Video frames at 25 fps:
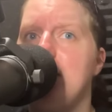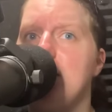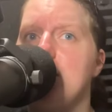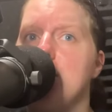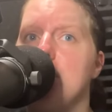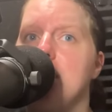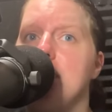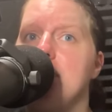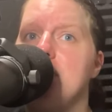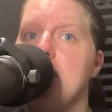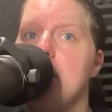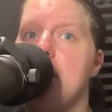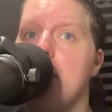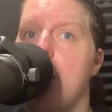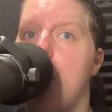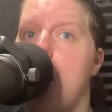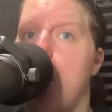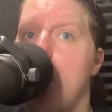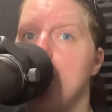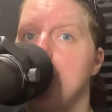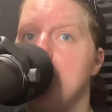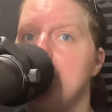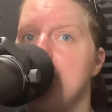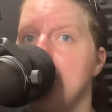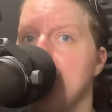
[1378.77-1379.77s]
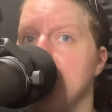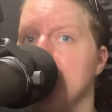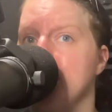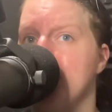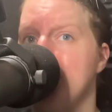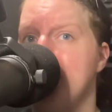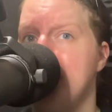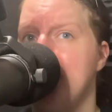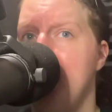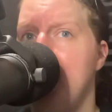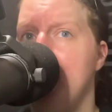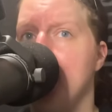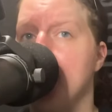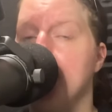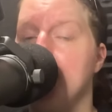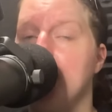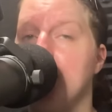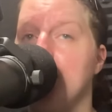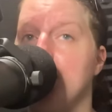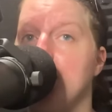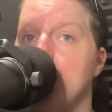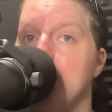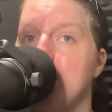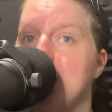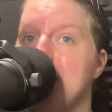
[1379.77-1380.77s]
to have done harm to yourself
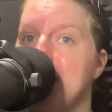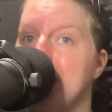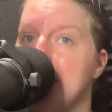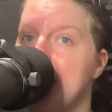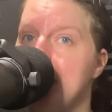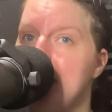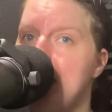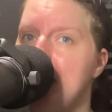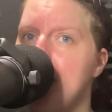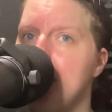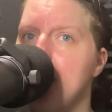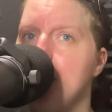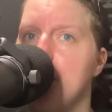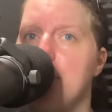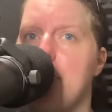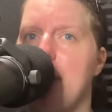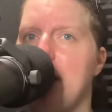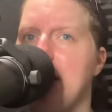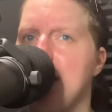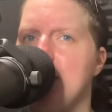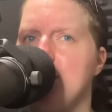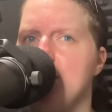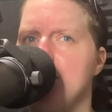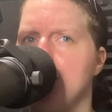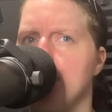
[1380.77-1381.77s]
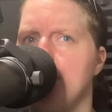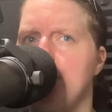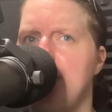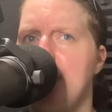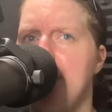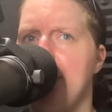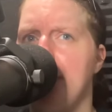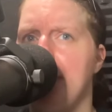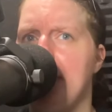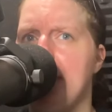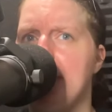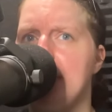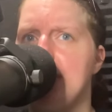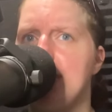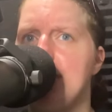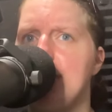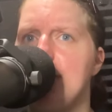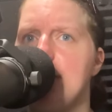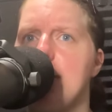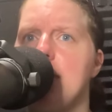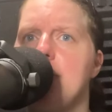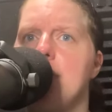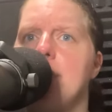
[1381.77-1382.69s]
than good to them by interference.